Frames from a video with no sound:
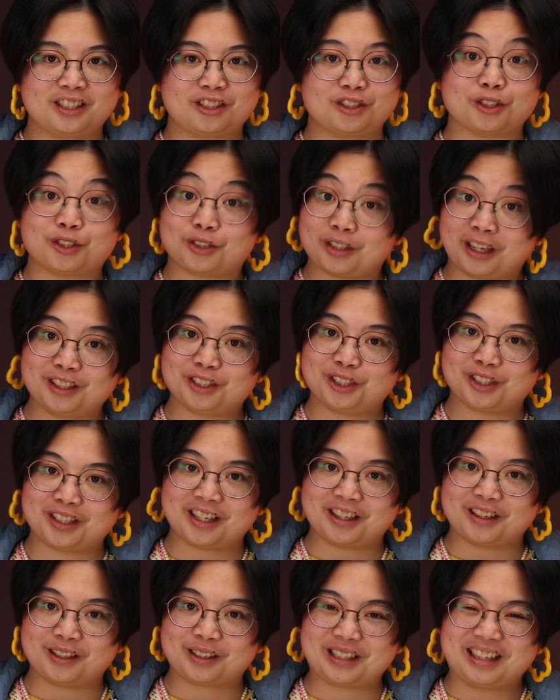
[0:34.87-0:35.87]
least nostalgic
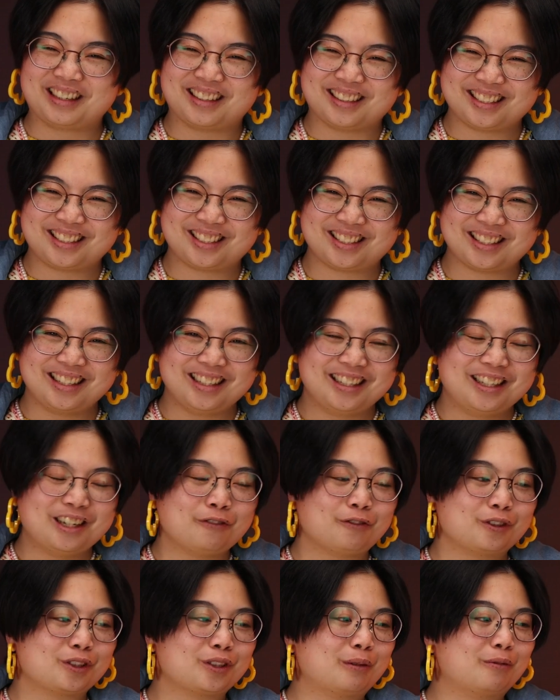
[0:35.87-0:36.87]
characters
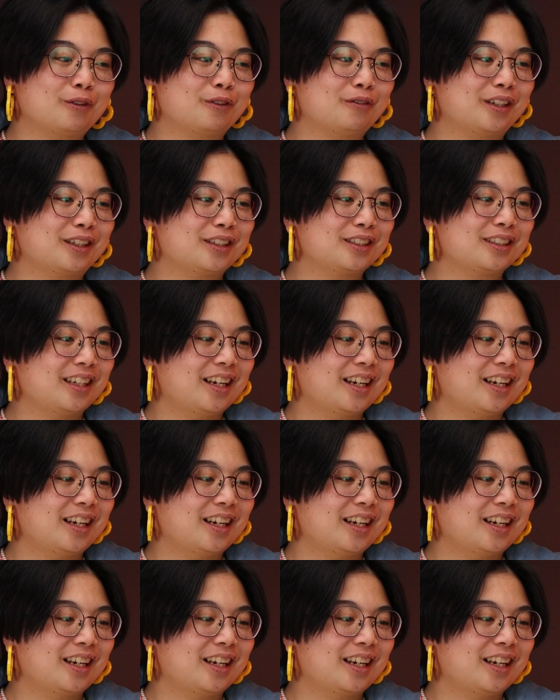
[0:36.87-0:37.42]
for some of us,